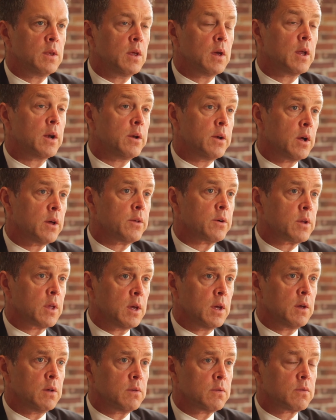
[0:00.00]
yet another
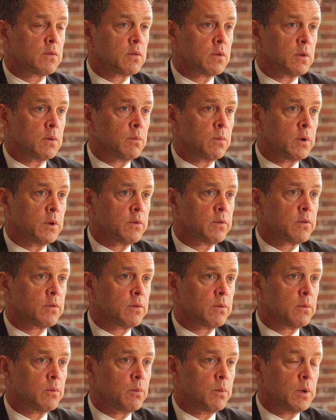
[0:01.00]
case in
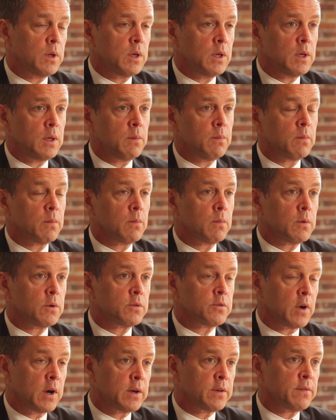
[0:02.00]
which we were
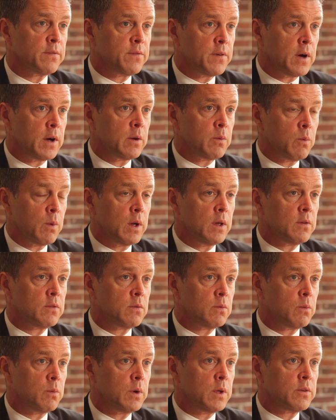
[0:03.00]
trying to find
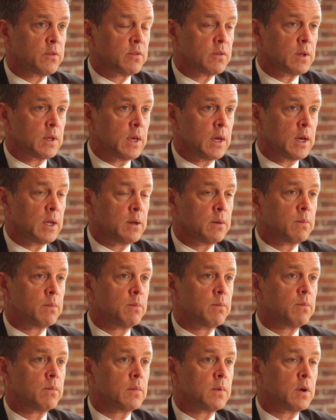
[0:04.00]
ways in which to get
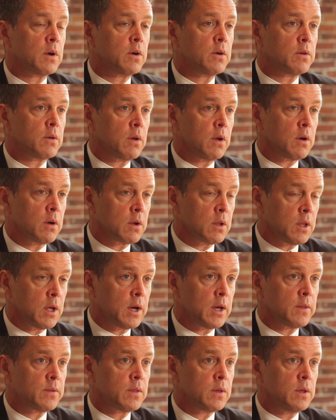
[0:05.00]
our
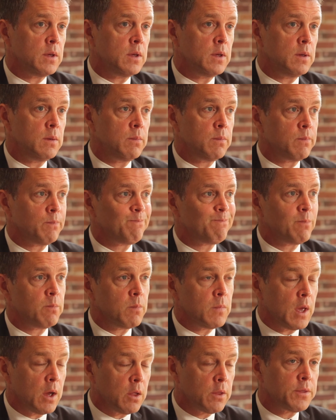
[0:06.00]
client the
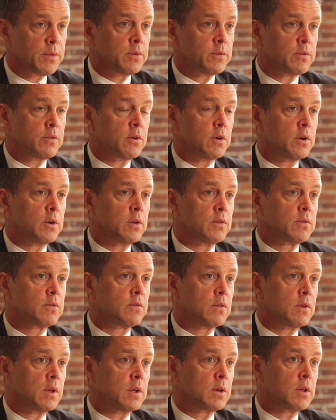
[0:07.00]
health
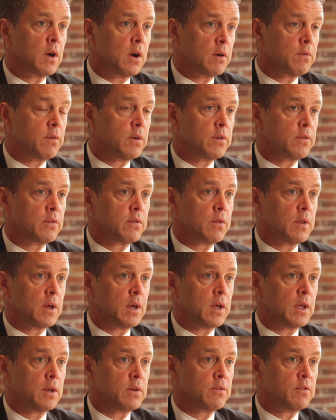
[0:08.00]
insurance and coverage
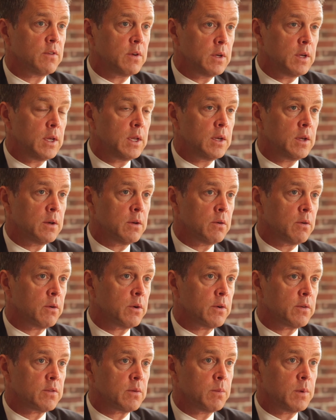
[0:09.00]
that she needed in
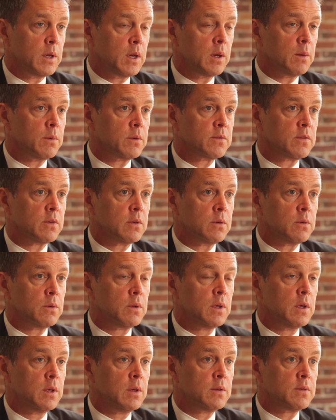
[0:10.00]
order to be able to
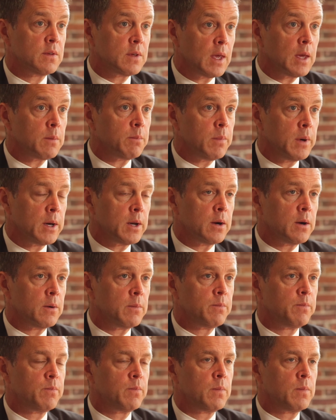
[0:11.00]
get better,